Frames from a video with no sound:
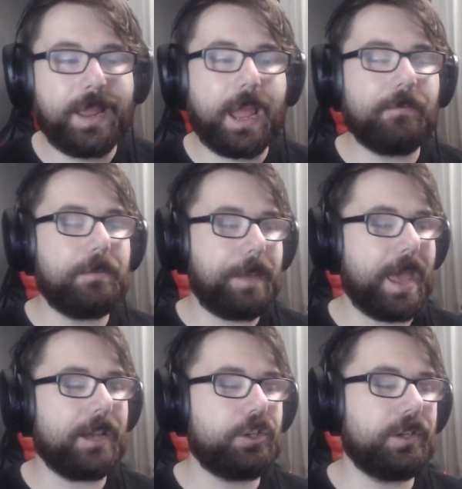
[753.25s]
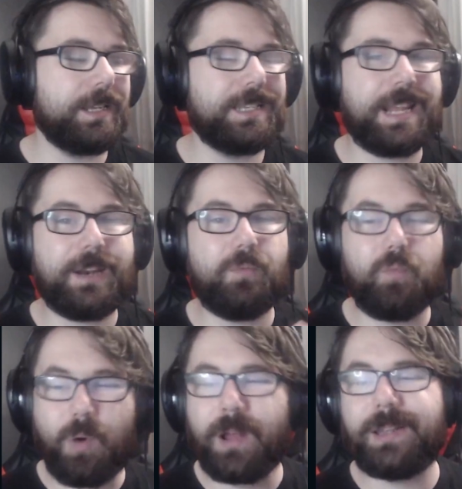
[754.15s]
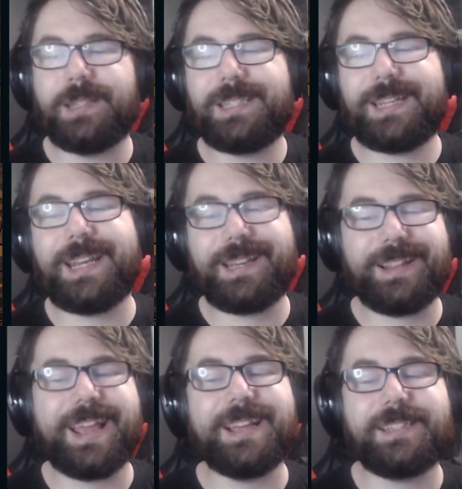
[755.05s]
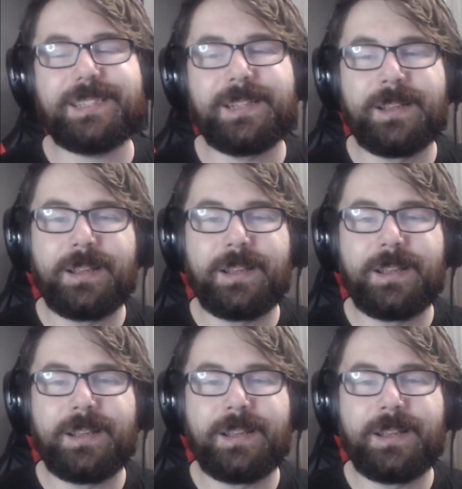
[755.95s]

Every pack should contain one stained glass